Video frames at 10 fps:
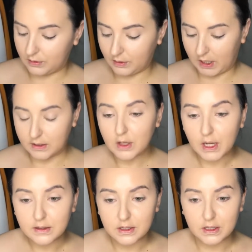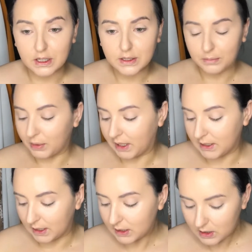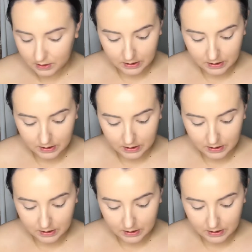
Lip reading: Okay, so that's us nice and blended.